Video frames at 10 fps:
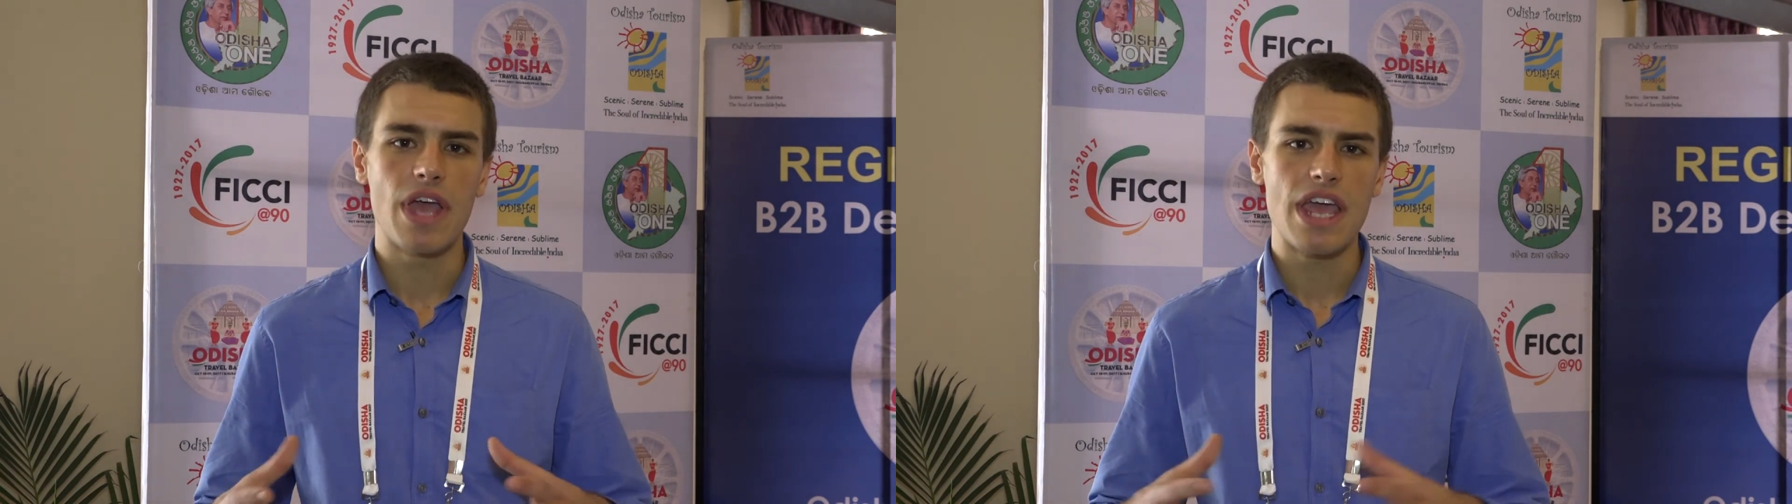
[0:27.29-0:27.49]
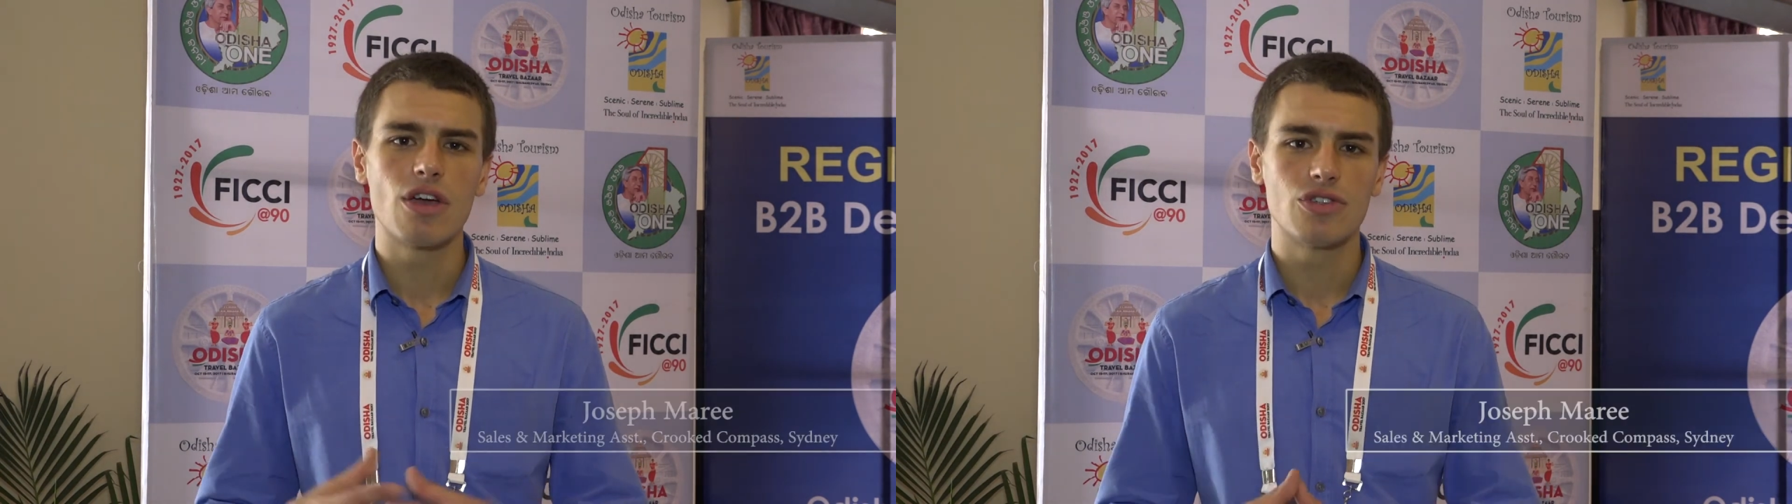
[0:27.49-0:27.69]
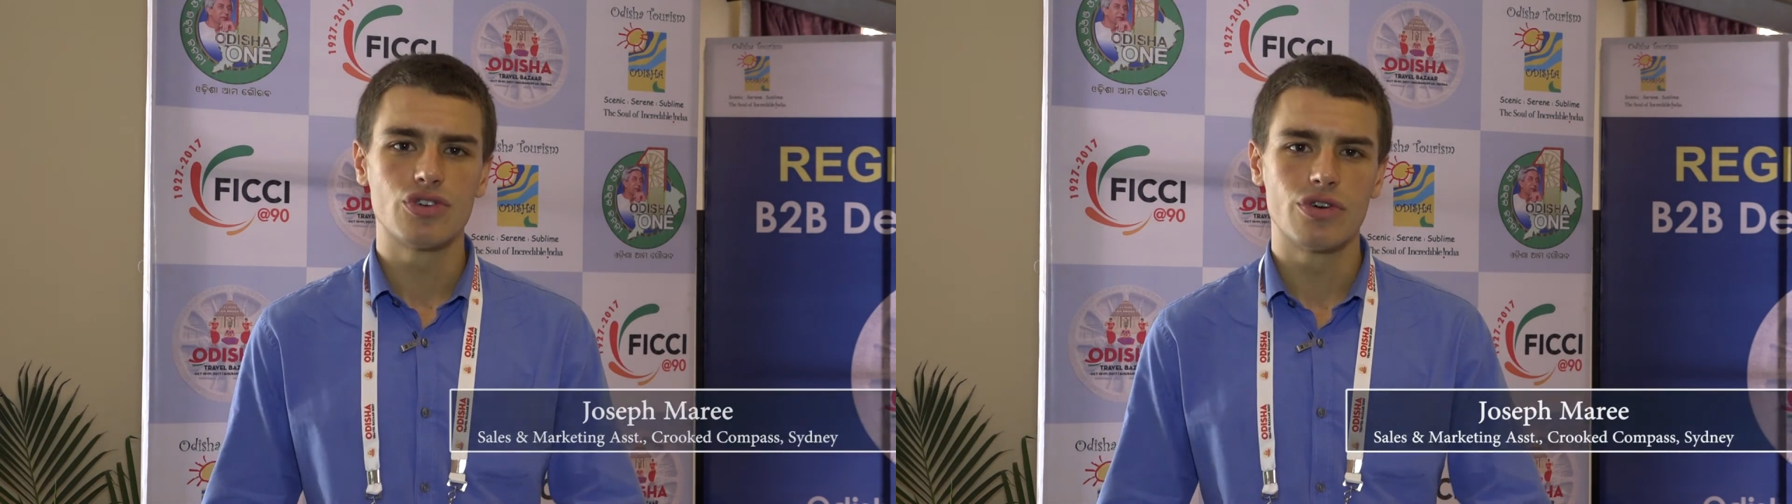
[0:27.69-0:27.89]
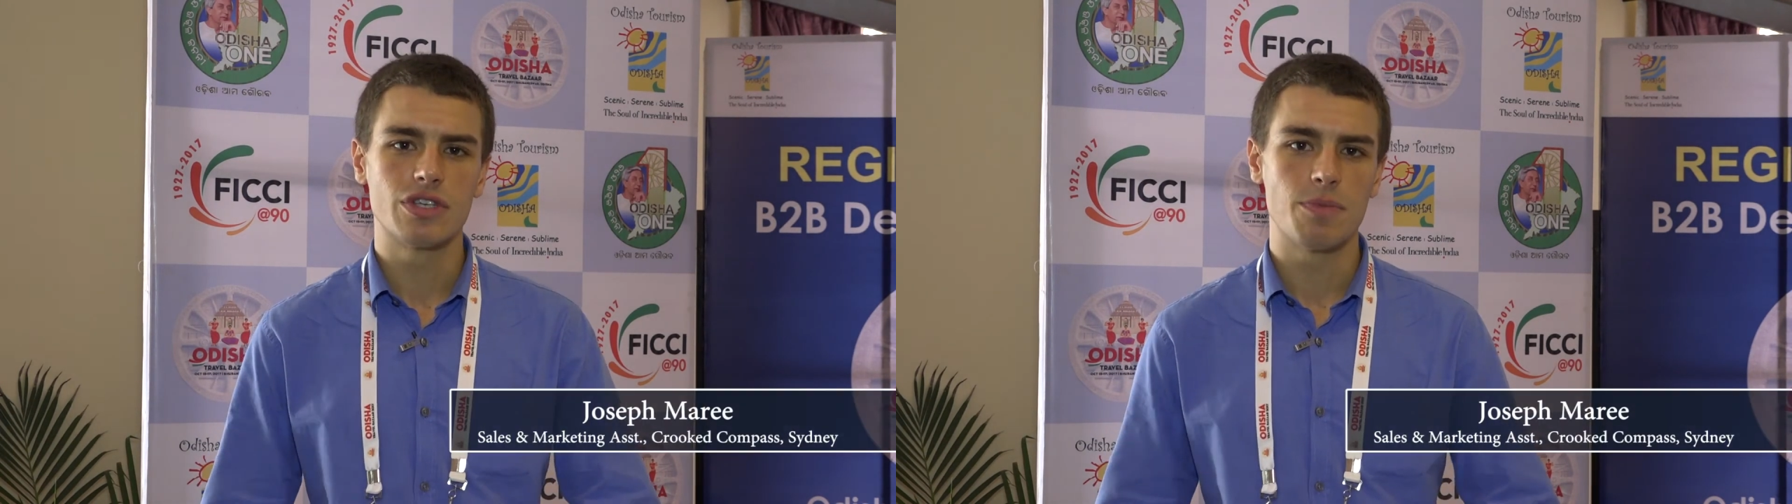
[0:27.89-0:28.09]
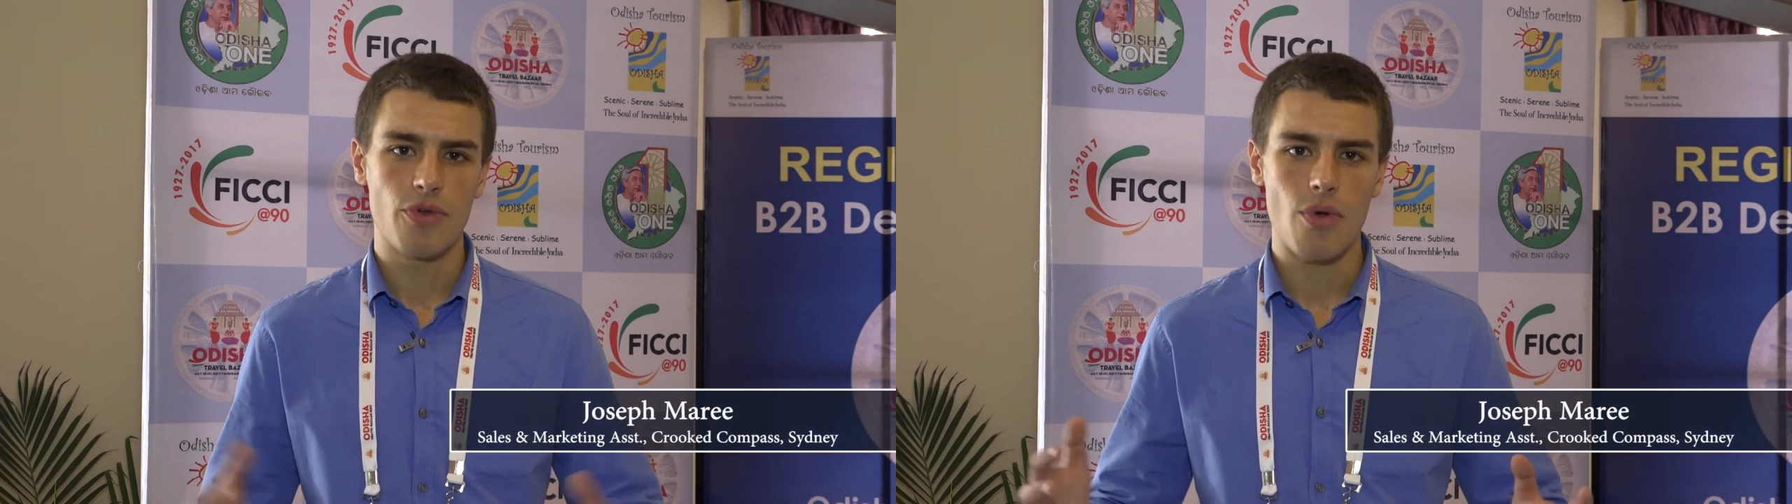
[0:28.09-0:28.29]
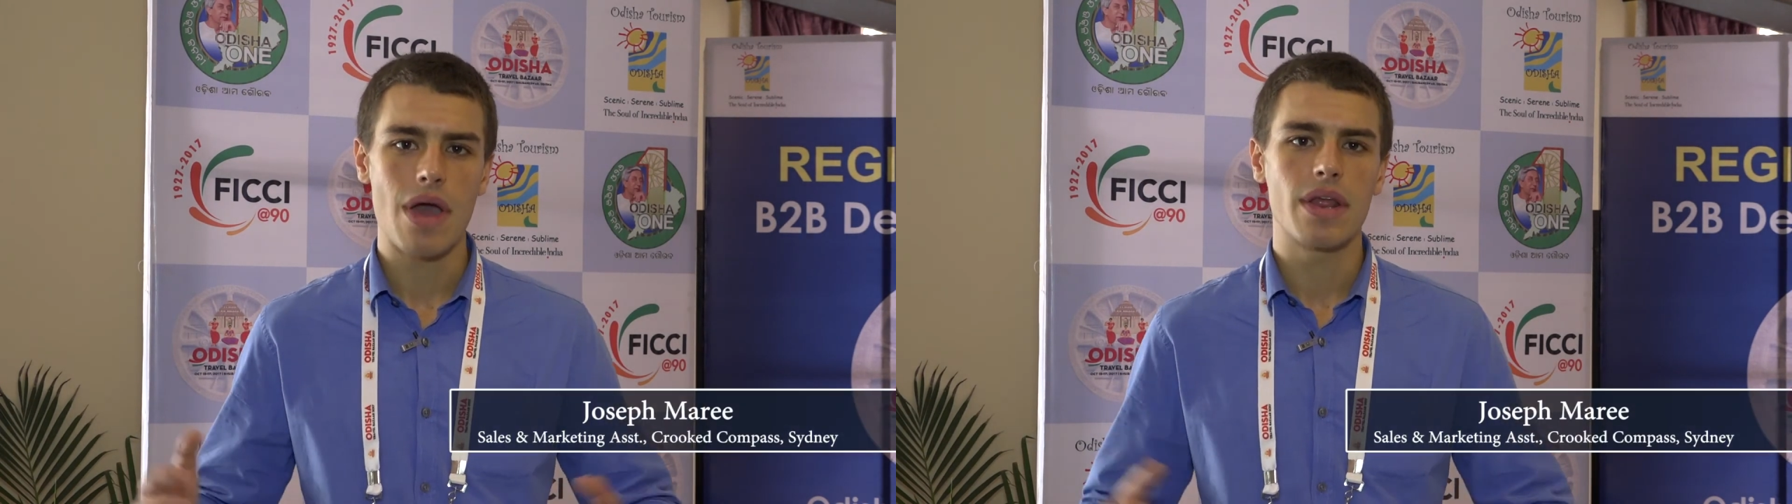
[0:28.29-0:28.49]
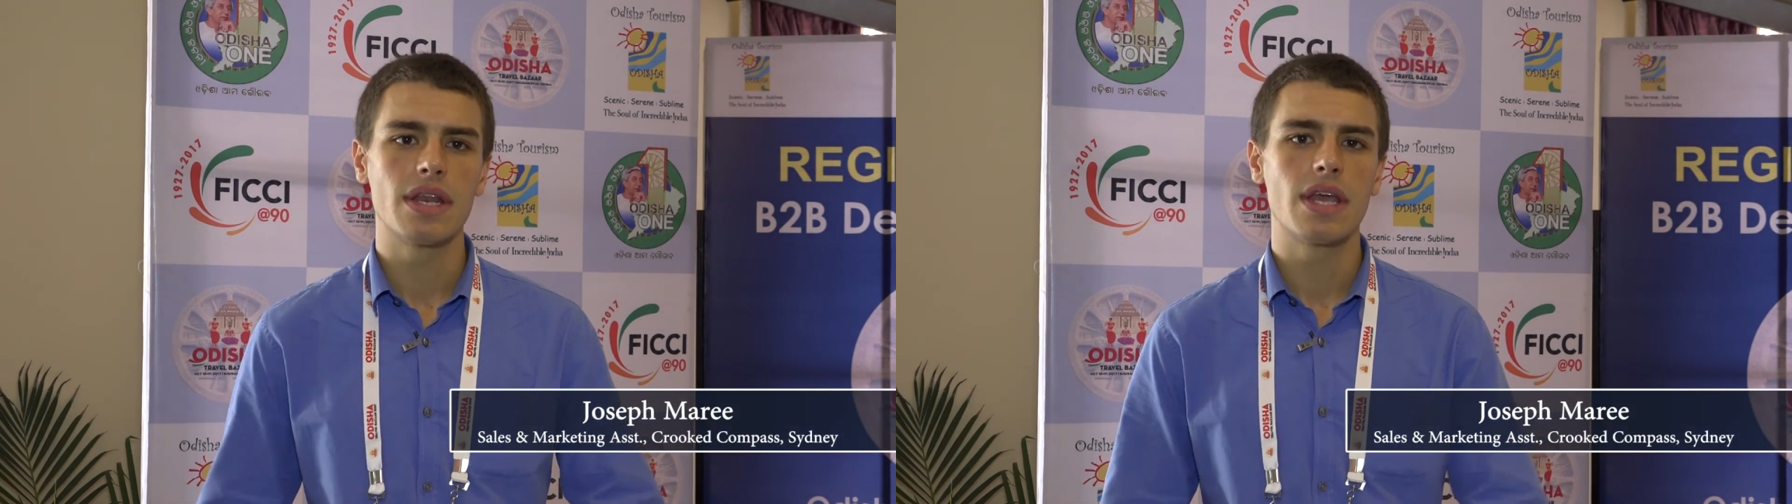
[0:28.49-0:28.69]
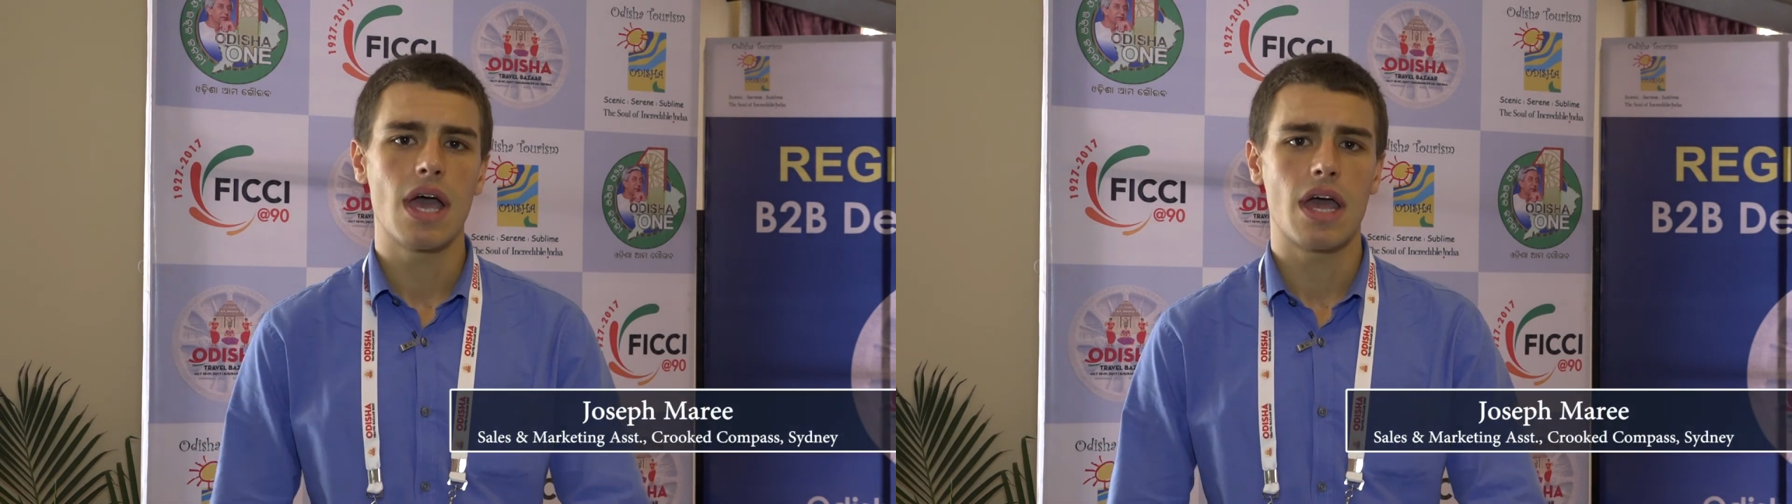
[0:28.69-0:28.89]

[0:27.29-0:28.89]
ecotourism throughout India,